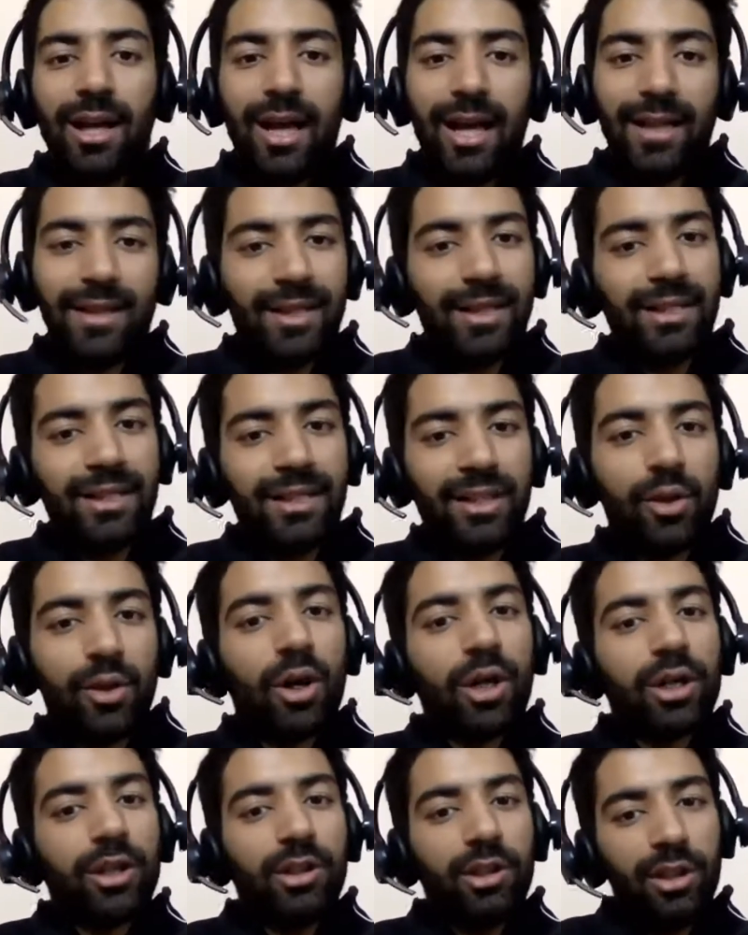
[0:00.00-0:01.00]
And then they
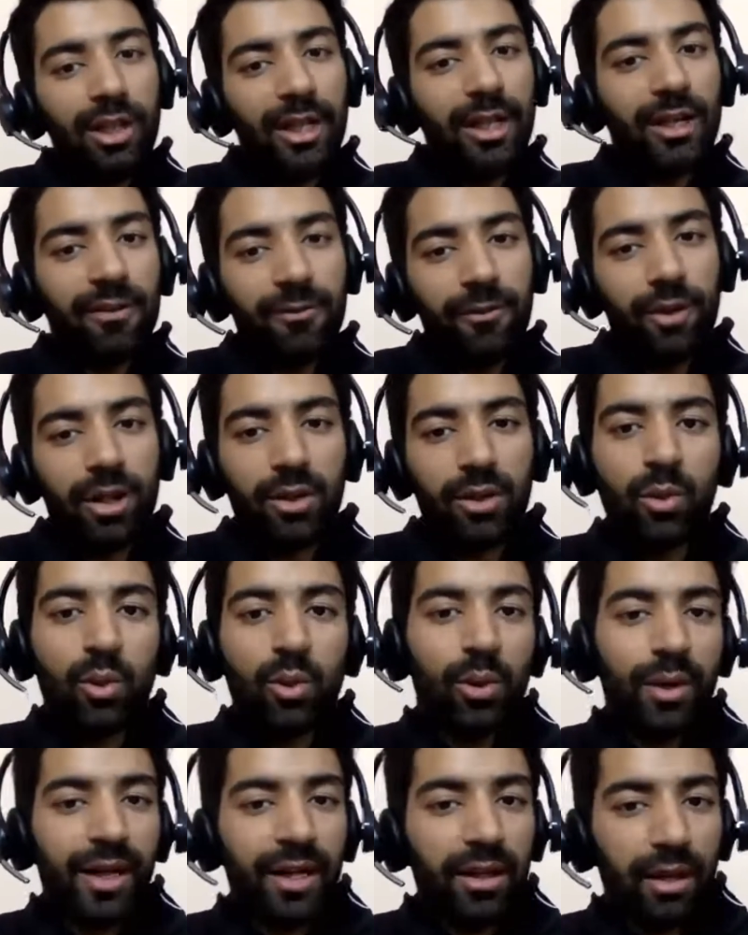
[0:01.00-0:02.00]
got a link for a
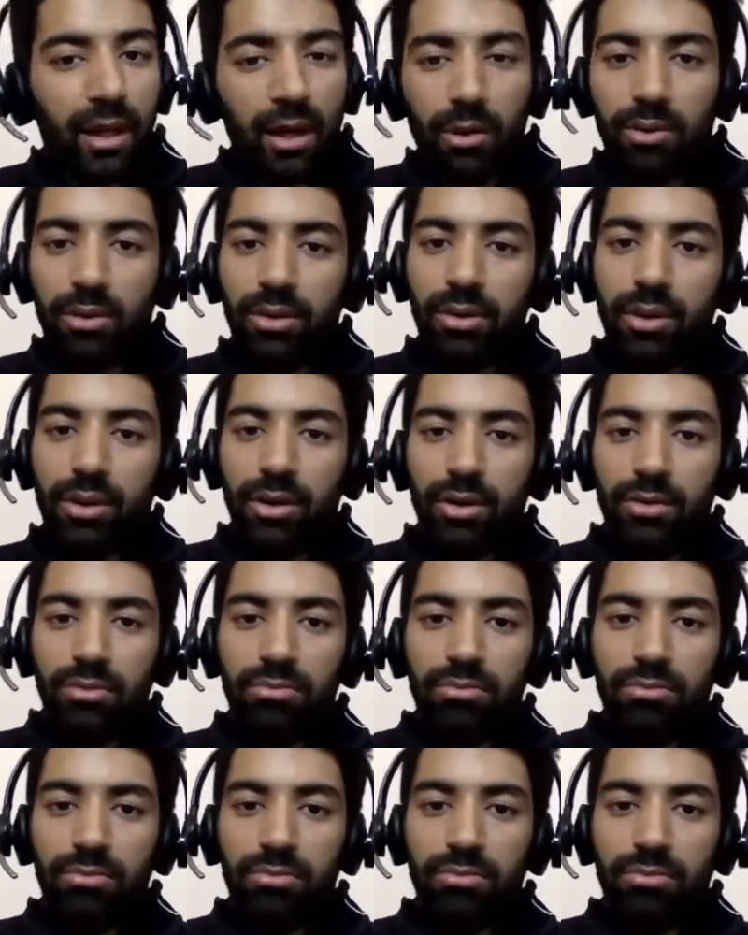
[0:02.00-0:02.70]
coding round.